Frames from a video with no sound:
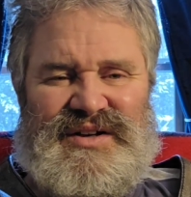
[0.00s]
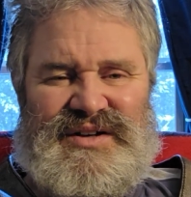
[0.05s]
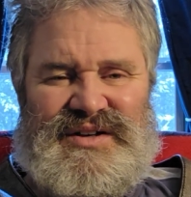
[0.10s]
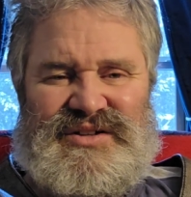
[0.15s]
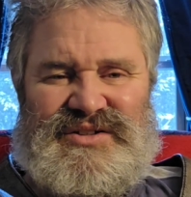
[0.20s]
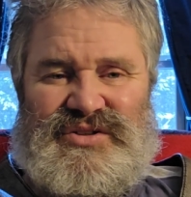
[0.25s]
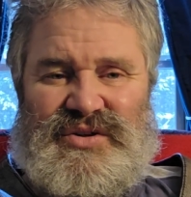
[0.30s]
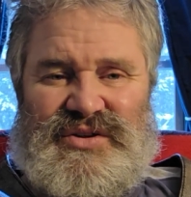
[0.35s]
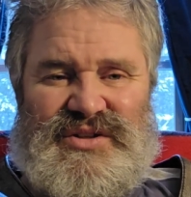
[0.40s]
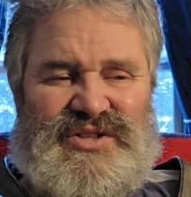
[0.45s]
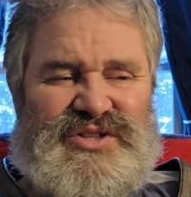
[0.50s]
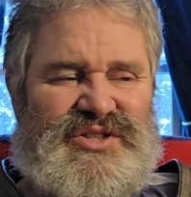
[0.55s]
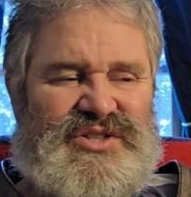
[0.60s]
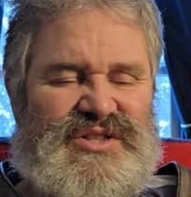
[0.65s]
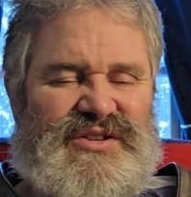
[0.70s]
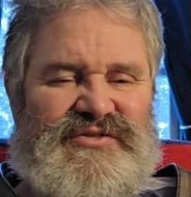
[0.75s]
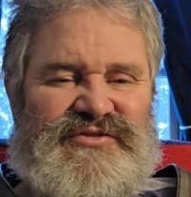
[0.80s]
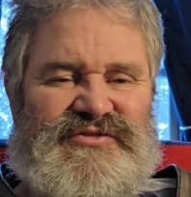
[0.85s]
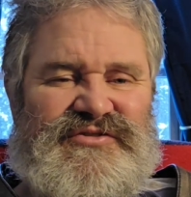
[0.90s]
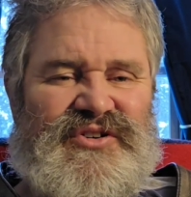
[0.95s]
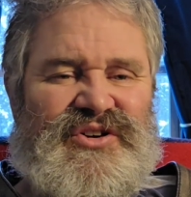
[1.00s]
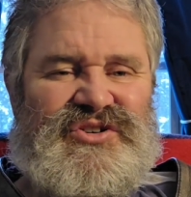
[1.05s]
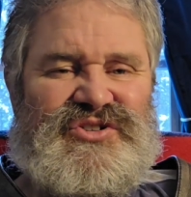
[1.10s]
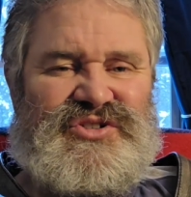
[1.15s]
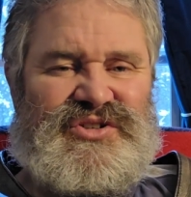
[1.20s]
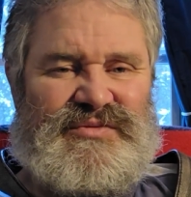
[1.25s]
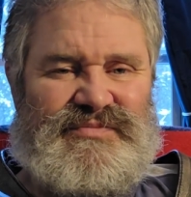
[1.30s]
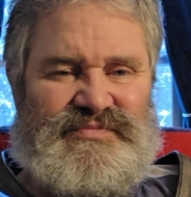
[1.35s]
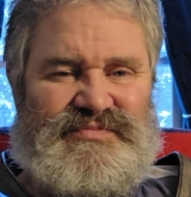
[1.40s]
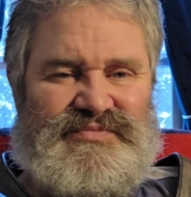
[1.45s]
So this is the
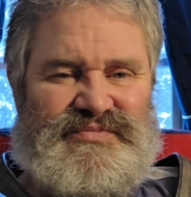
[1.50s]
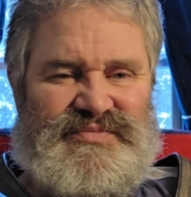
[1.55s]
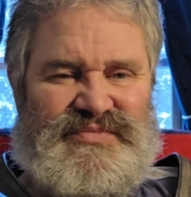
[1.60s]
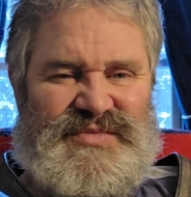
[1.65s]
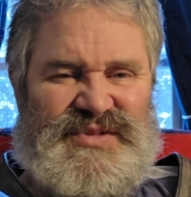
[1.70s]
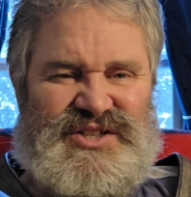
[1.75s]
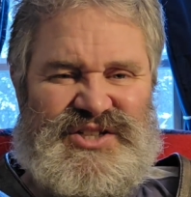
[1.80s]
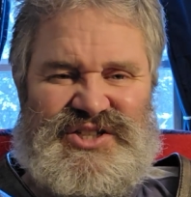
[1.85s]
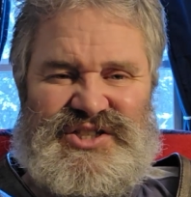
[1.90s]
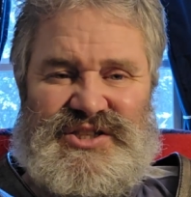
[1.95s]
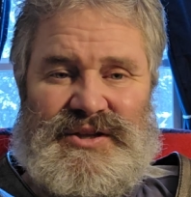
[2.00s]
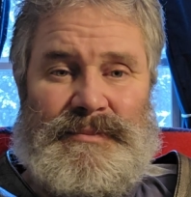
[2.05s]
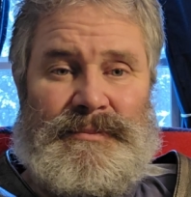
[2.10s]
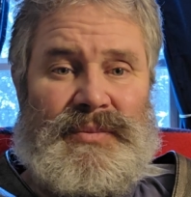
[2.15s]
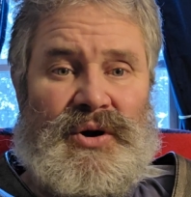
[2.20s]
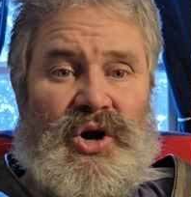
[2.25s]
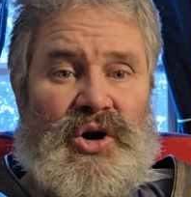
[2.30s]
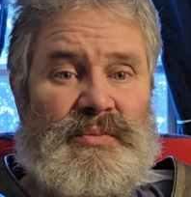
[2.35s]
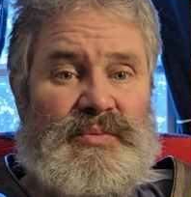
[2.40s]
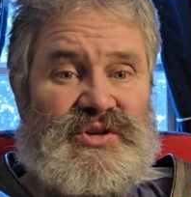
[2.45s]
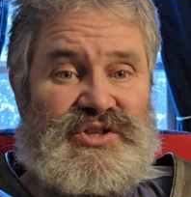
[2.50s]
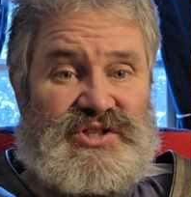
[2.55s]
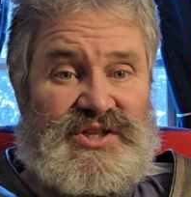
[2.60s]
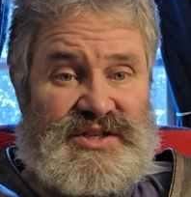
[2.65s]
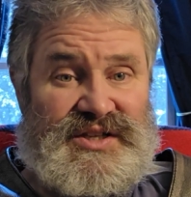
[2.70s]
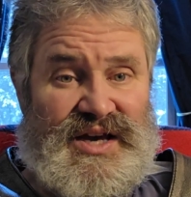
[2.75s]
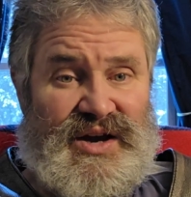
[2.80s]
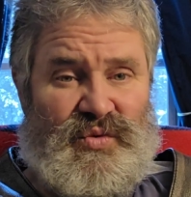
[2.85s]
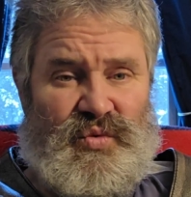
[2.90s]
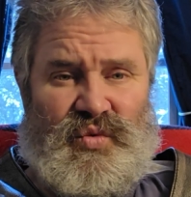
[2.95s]
function. This is the purpose
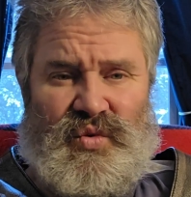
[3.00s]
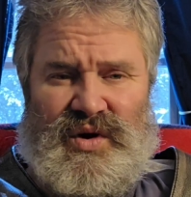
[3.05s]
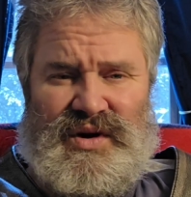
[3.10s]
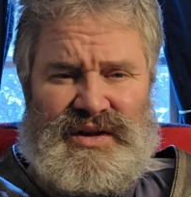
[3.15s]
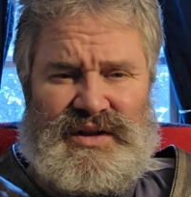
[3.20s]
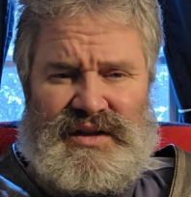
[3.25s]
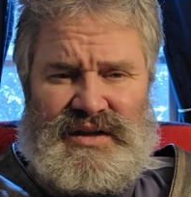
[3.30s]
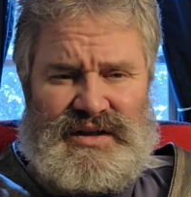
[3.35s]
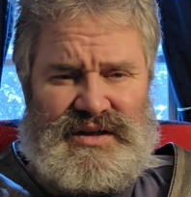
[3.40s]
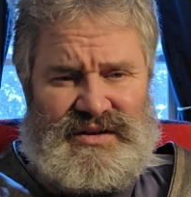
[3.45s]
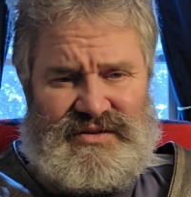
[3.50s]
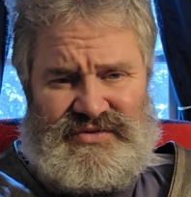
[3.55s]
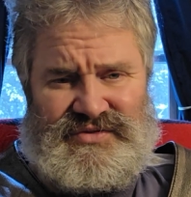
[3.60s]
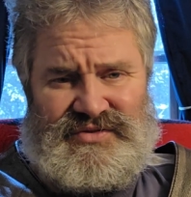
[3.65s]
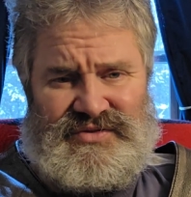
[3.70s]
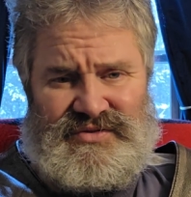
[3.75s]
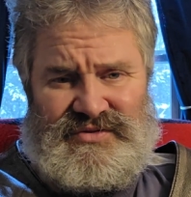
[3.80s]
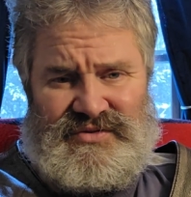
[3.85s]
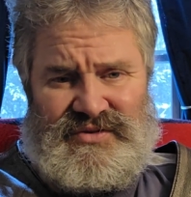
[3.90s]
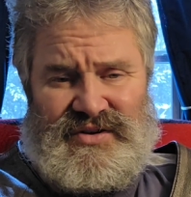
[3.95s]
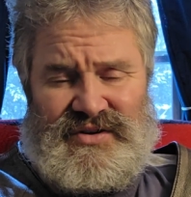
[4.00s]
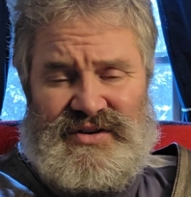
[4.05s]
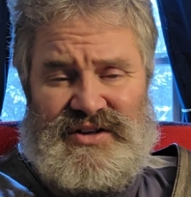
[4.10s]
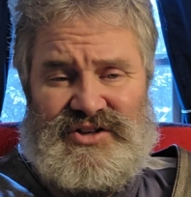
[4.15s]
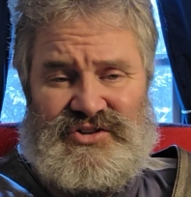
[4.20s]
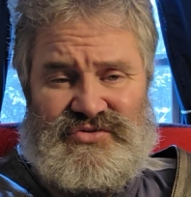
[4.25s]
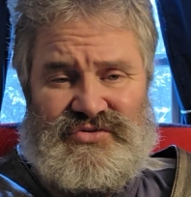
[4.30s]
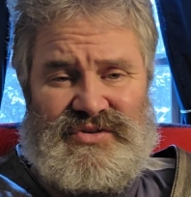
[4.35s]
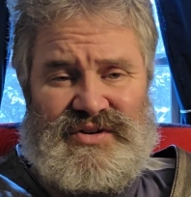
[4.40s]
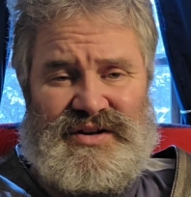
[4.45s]
of that one leaf on the
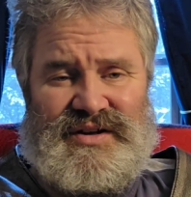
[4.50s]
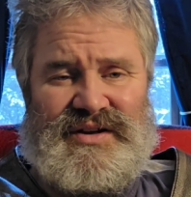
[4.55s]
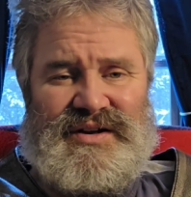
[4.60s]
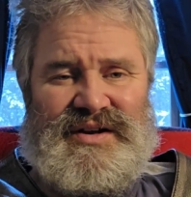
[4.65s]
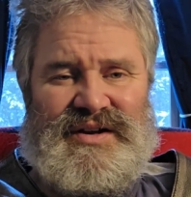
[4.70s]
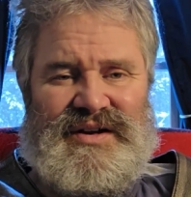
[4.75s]
tree.